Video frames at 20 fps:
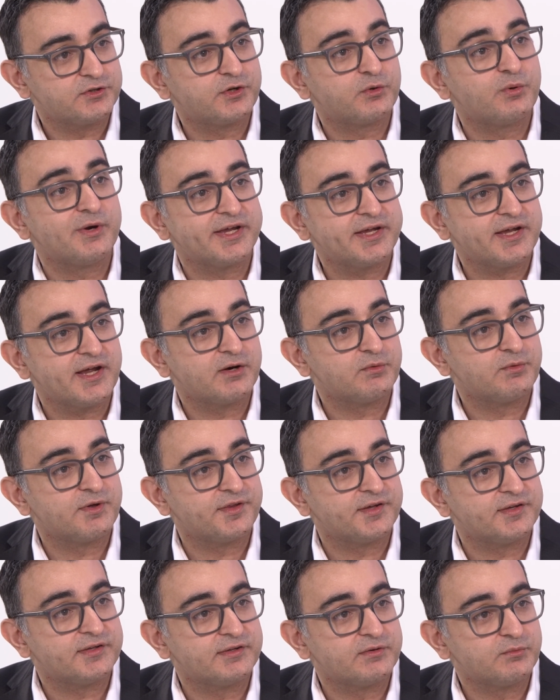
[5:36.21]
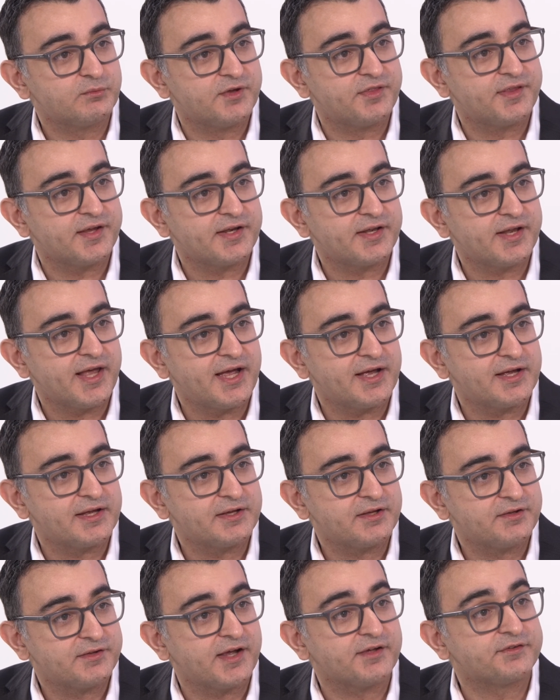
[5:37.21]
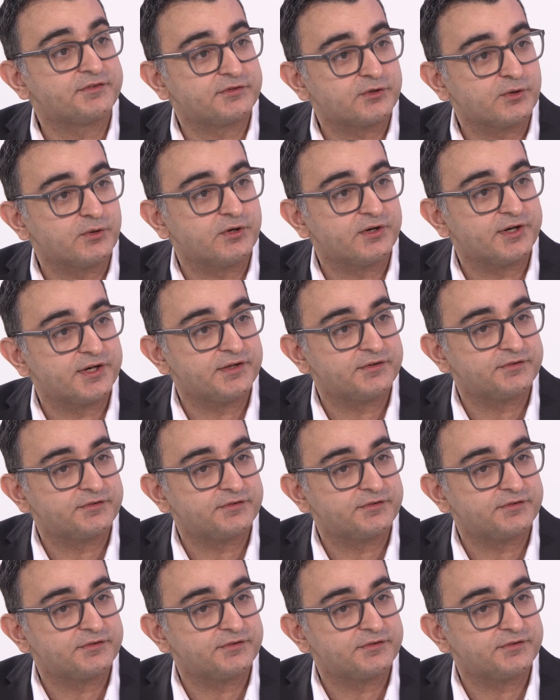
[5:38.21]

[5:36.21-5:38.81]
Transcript: quicker within that story.